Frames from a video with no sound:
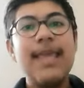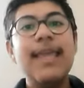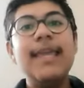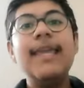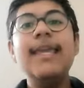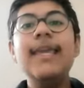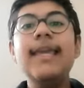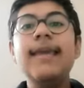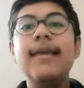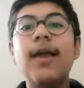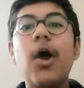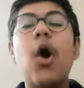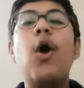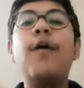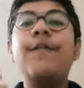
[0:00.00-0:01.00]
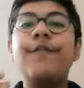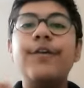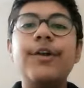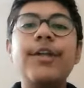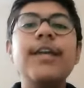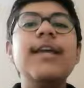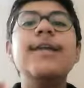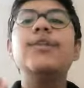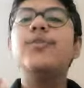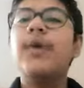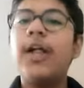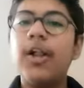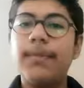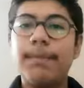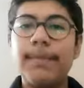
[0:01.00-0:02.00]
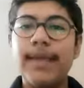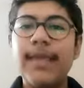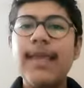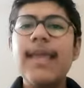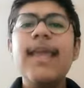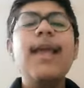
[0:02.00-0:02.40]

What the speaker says: he offered to help me